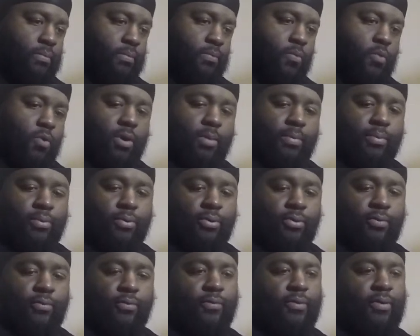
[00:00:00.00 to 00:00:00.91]

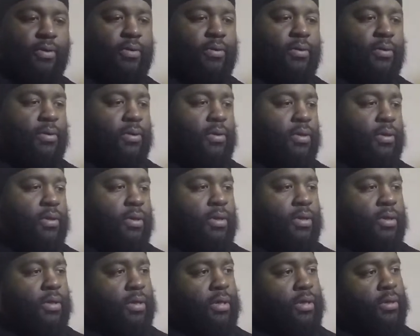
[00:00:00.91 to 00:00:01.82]
Waterproof,
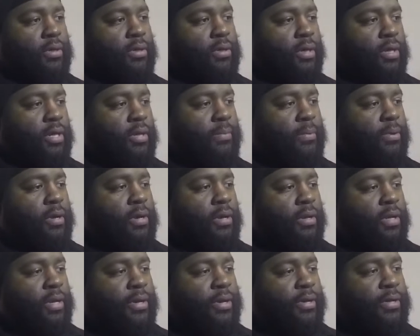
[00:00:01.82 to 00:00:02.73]
gonna keep it
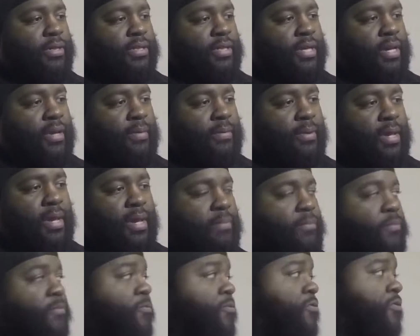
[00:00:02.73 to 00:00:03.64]
all under the same
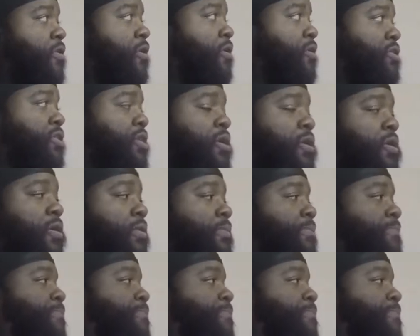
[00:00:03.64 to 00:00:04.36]
name, Frog Talk.